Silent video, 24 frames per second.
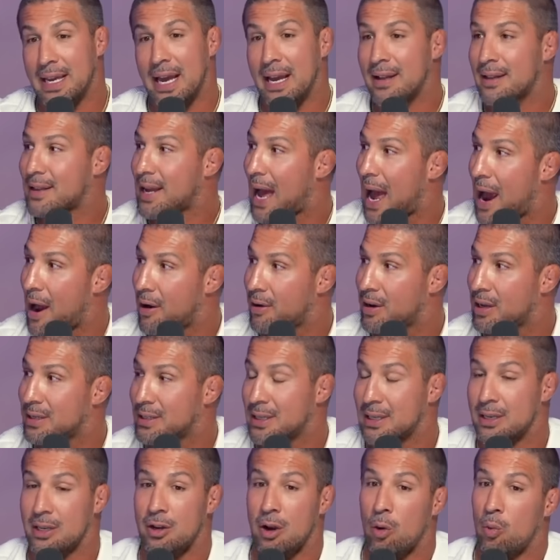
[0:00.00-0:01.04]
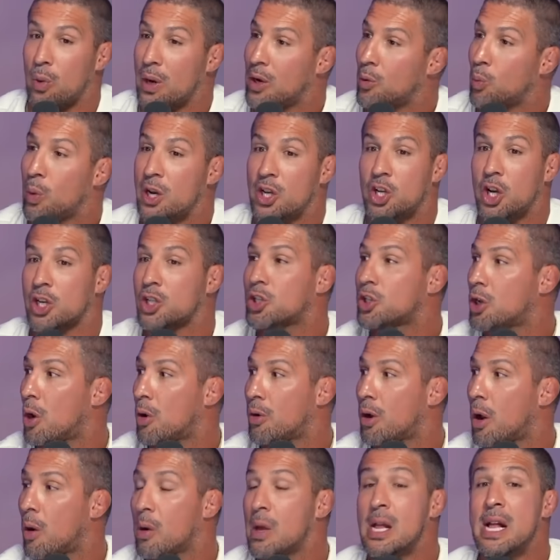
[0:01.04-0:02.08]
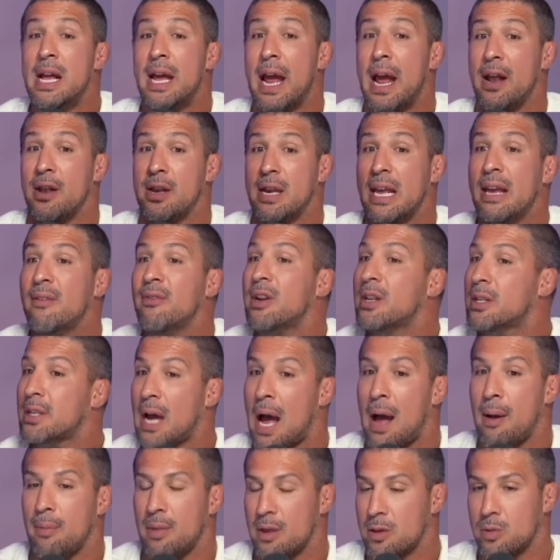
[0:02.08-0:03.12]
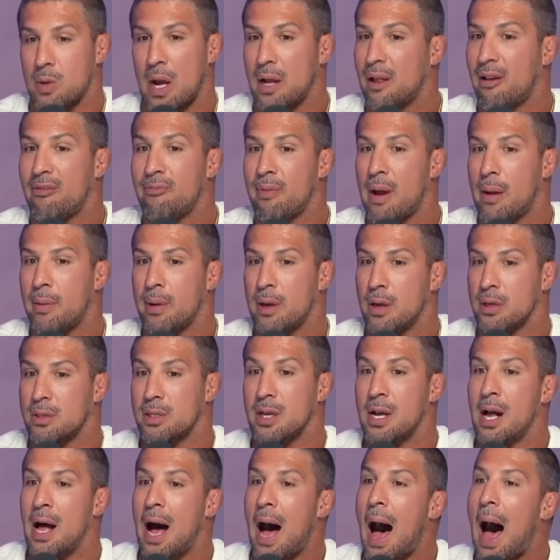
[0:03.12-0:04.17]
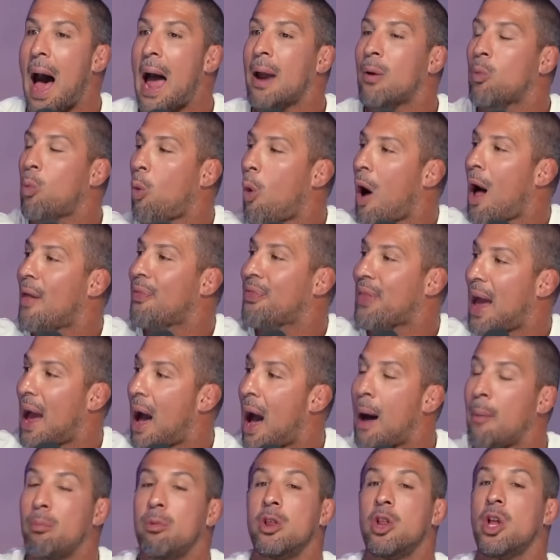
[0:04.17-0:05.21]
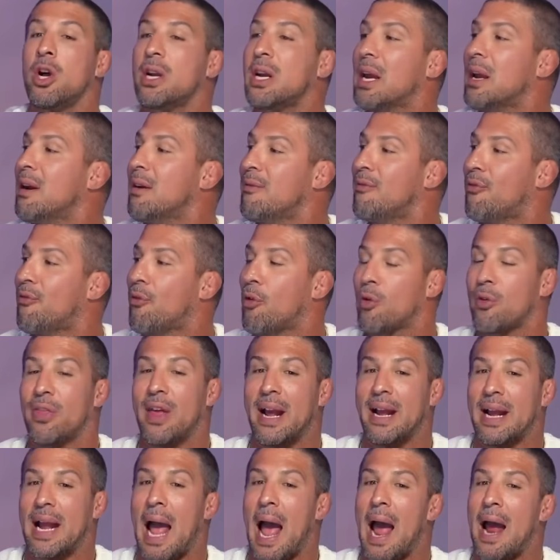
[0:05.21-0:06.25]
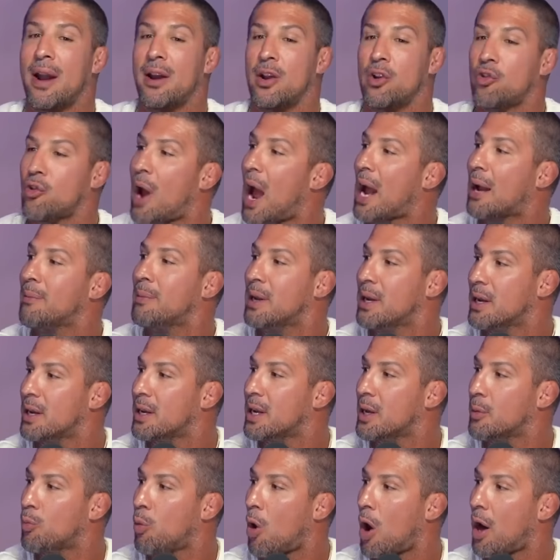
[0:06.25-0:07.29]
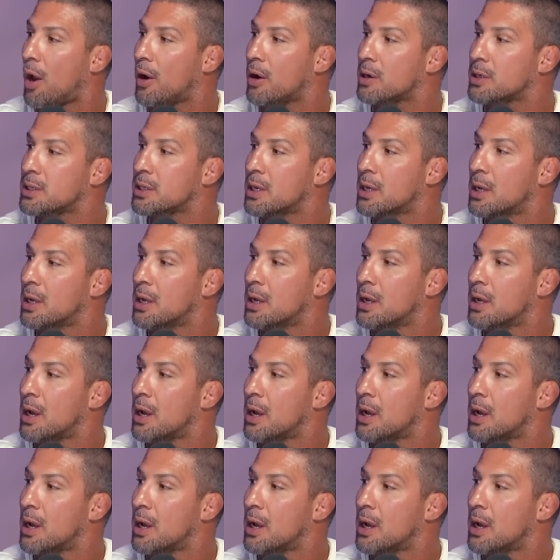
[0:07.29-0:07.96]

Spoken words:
Does he get tired? Does he, we just don't know. And even Tom, this is what I love about him, he goes, I want that. I'm looking for that guy to drag me into deep waters.